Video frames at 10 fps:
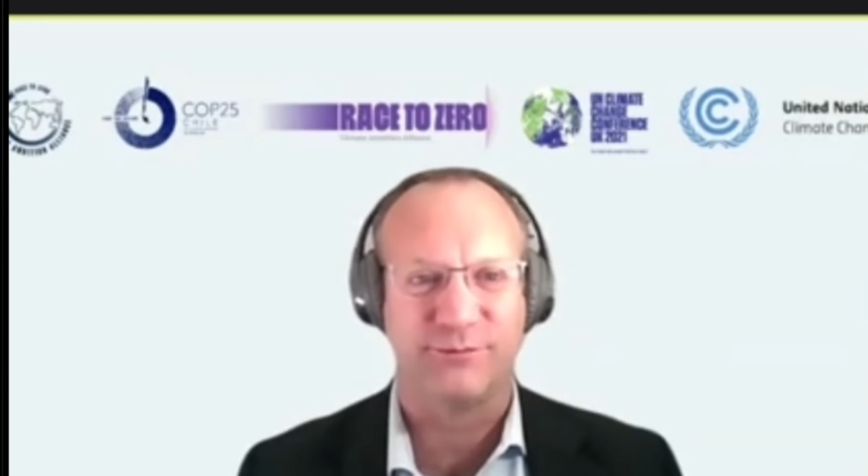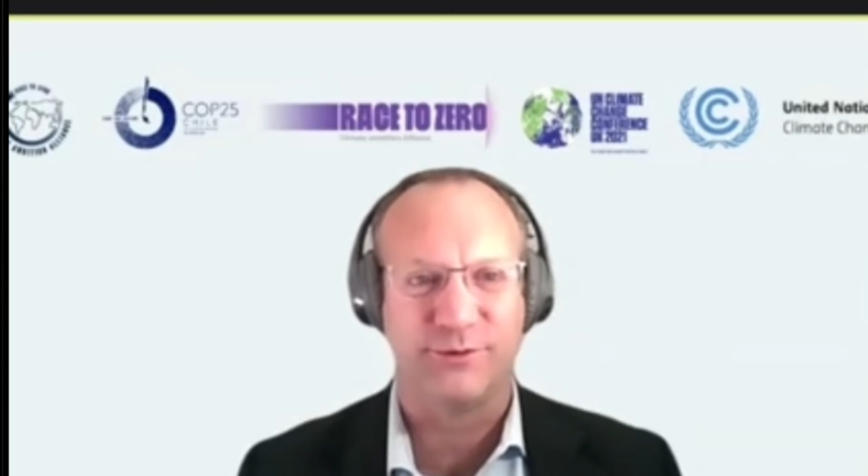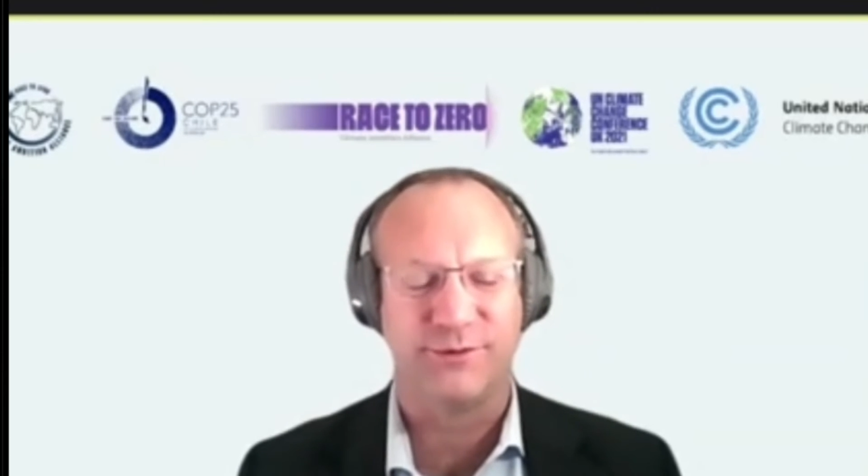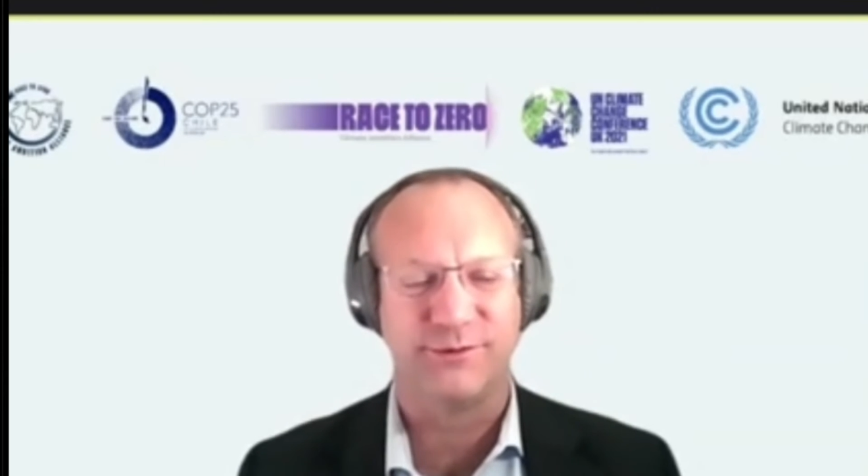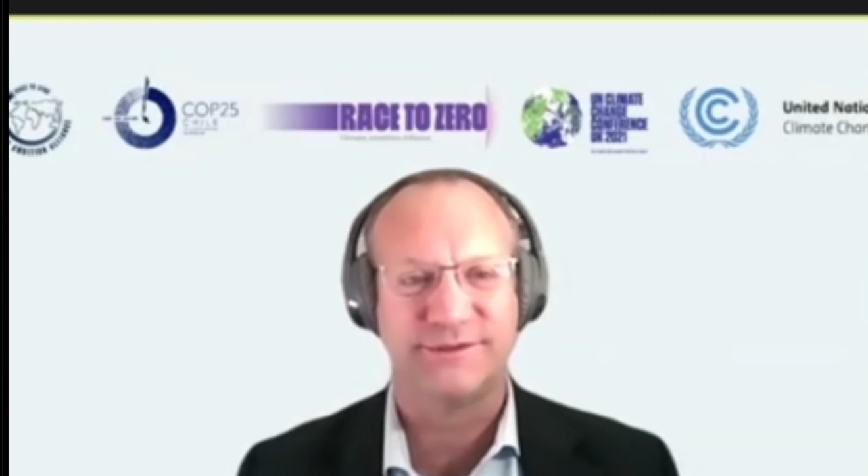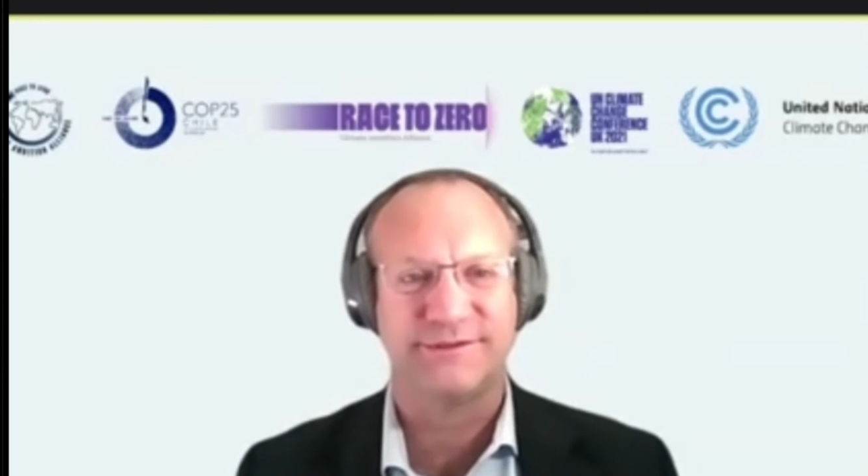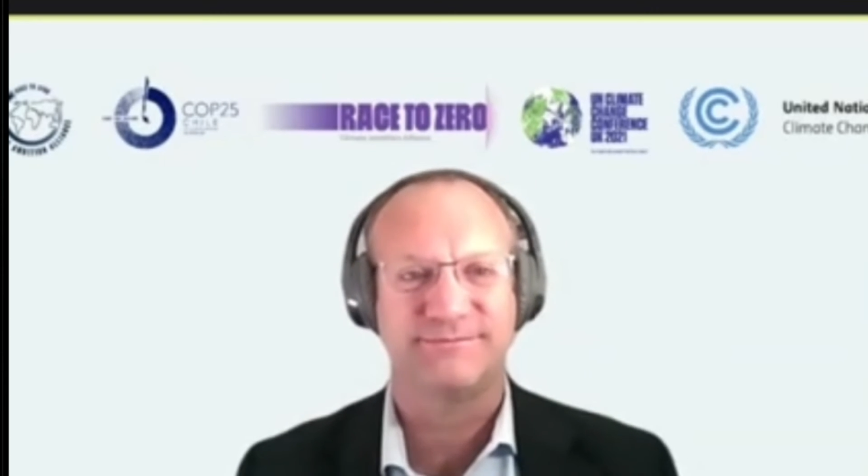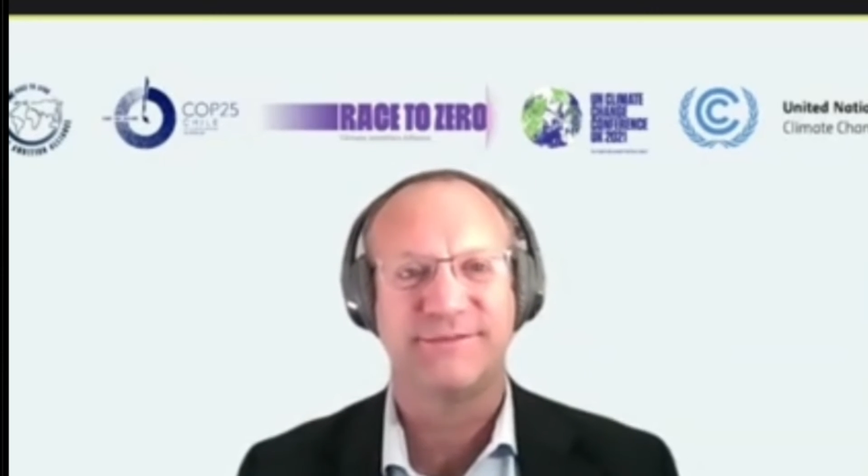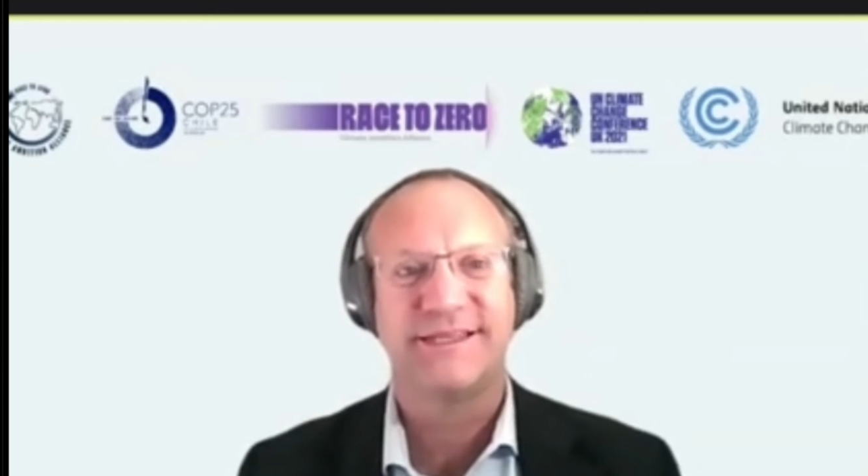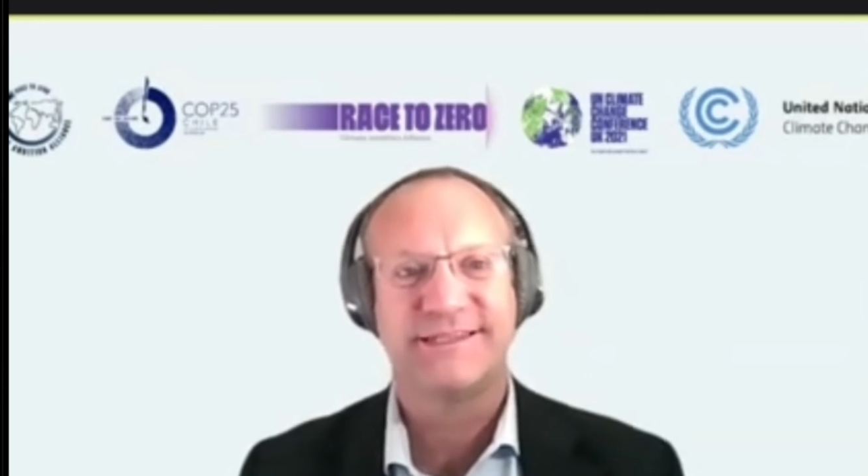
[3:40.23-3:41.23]
We'll
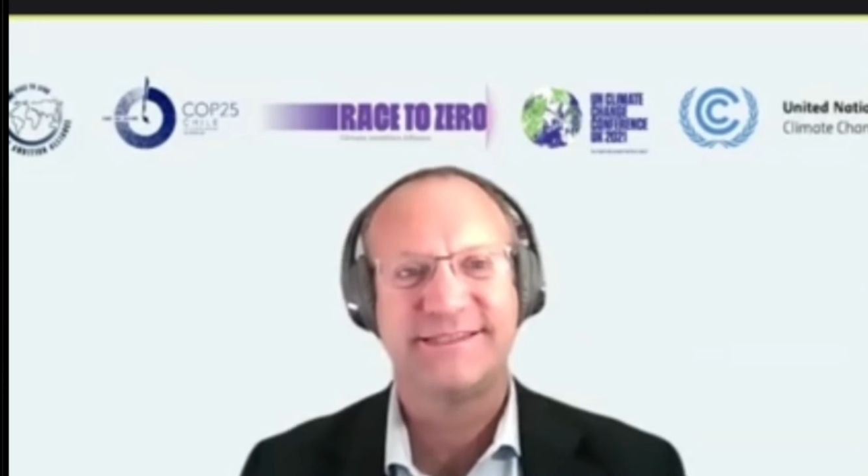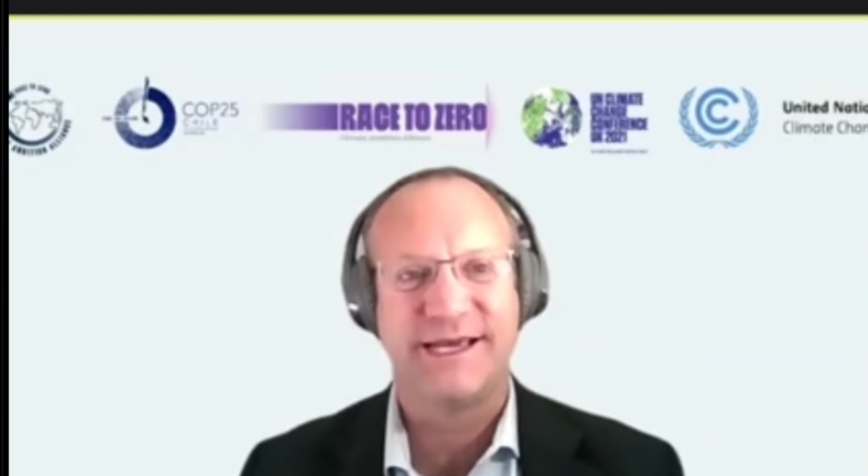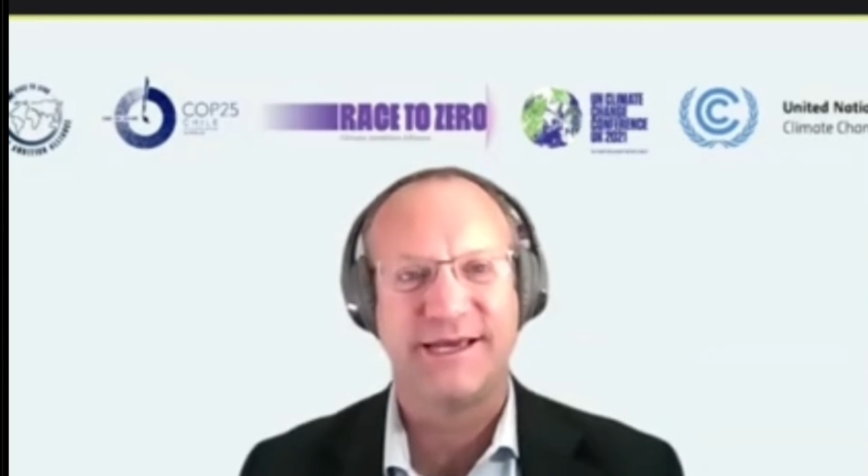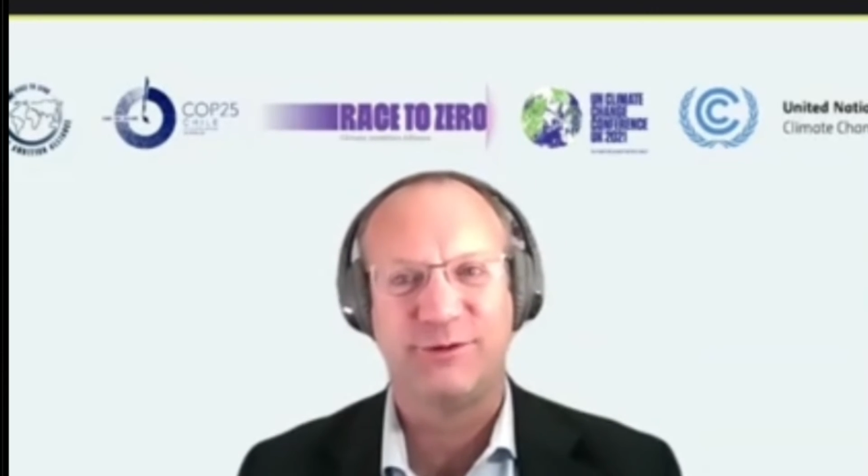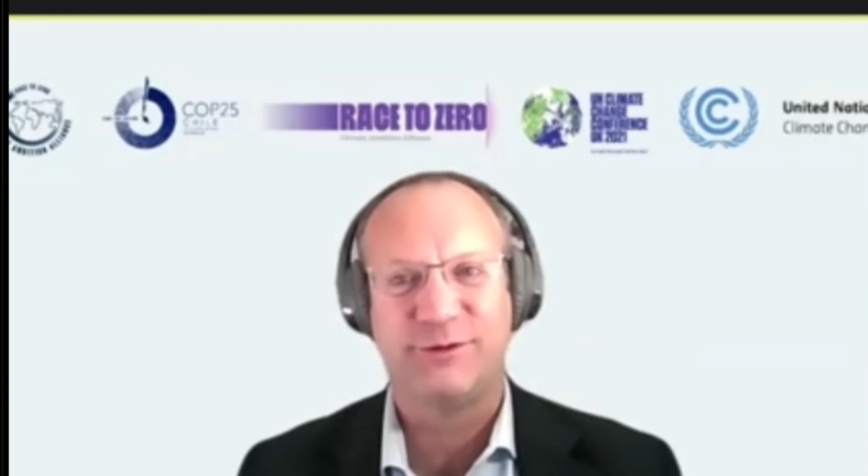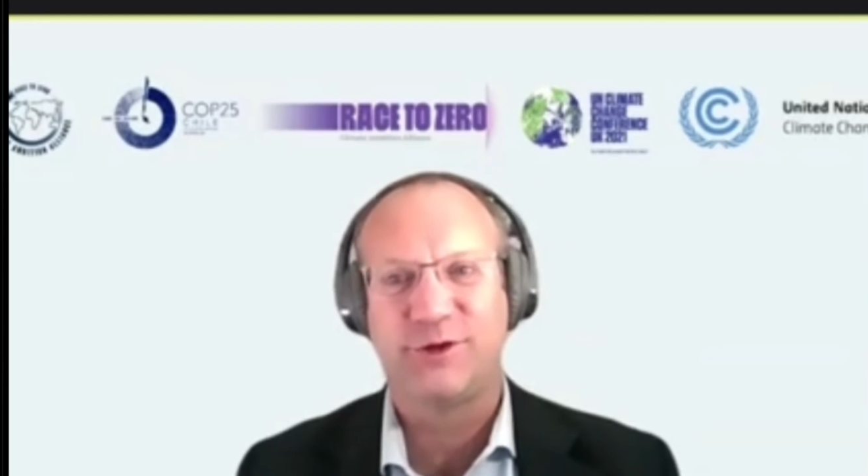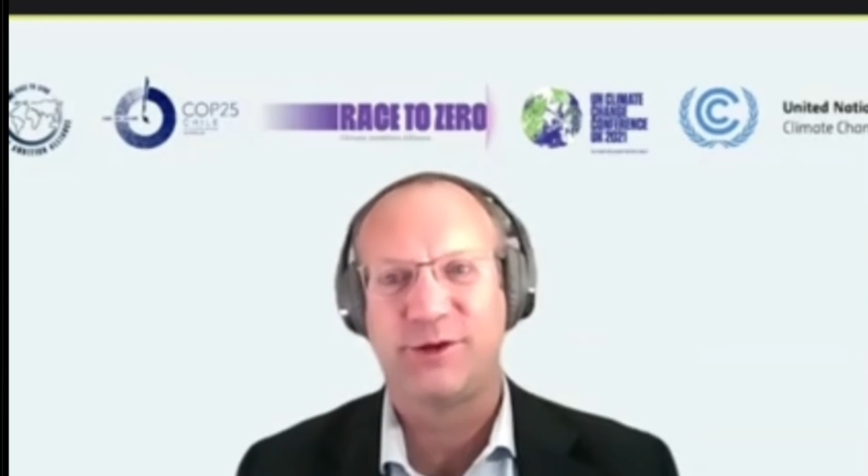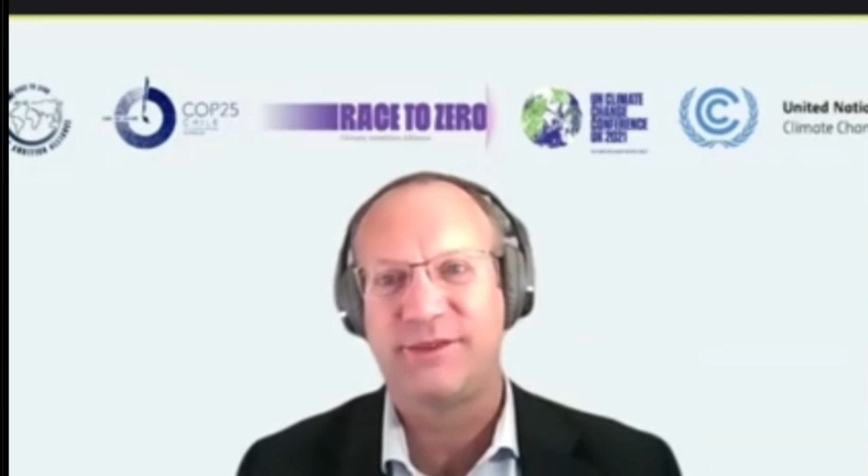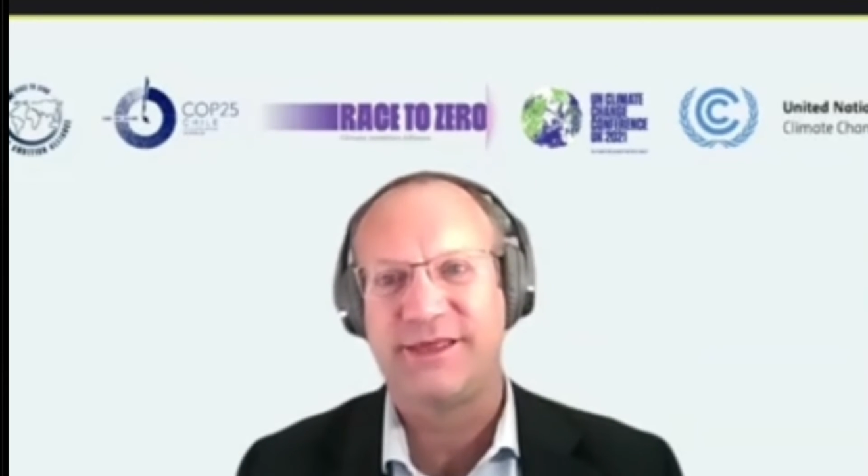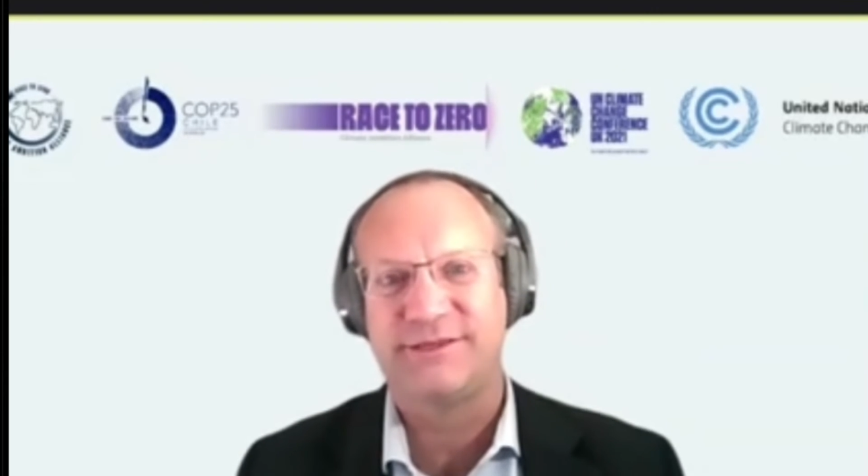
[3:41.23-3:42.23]
talk
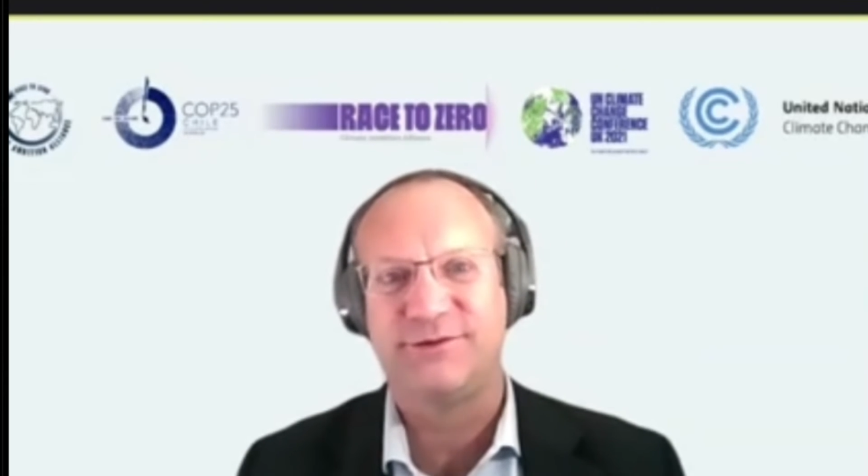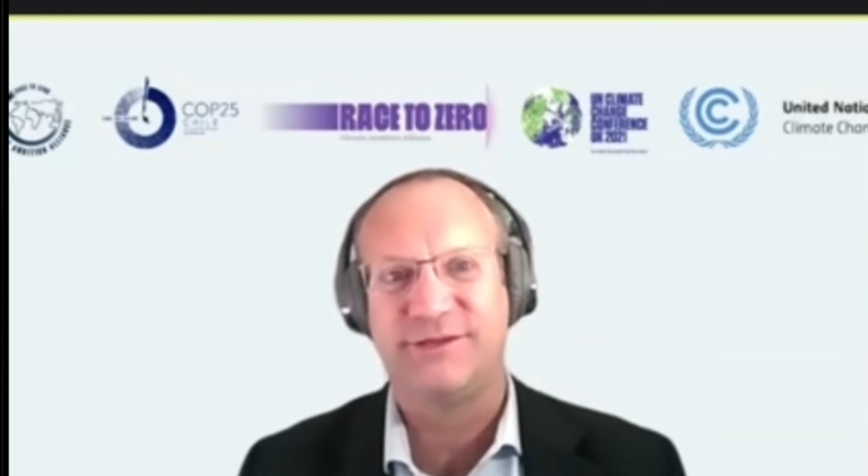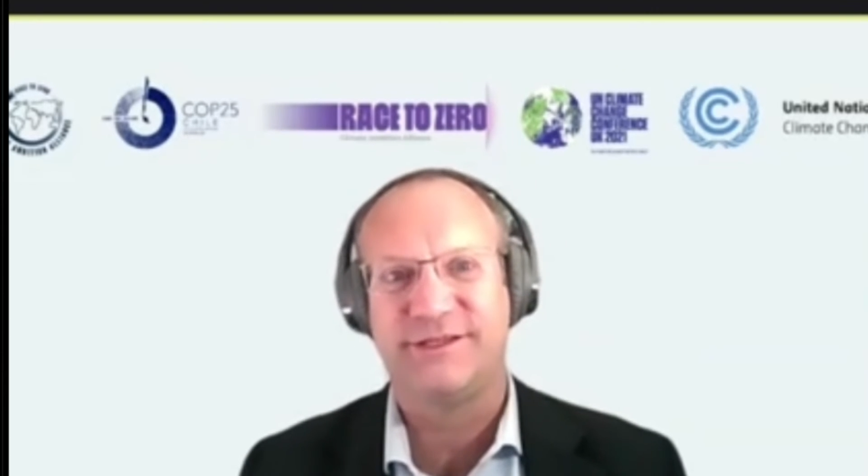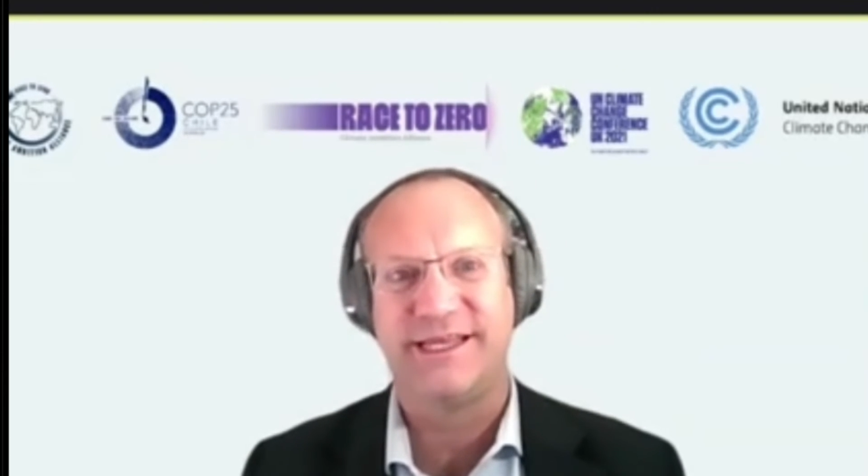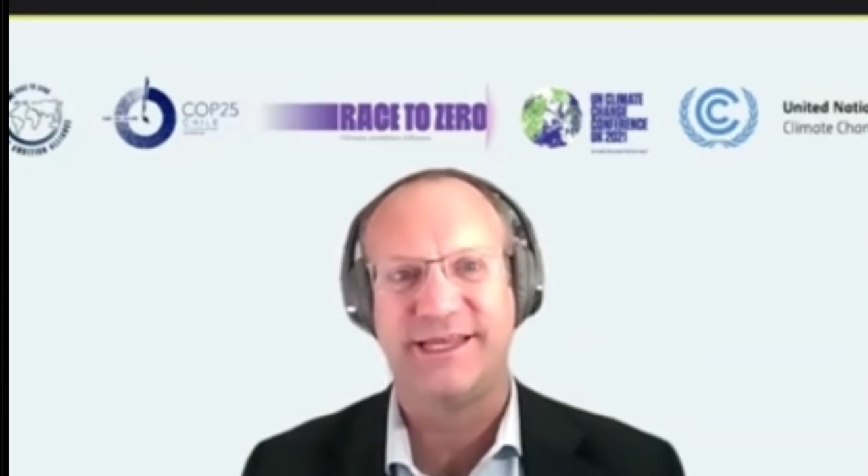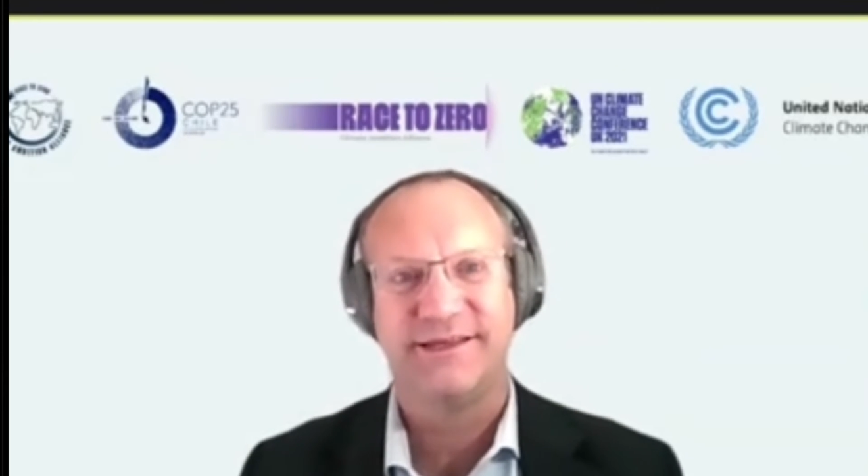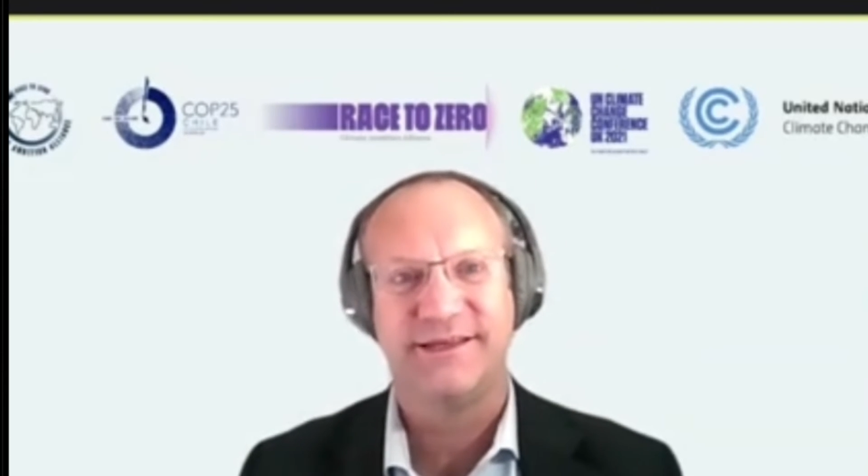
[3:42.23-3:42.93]
about that during the day.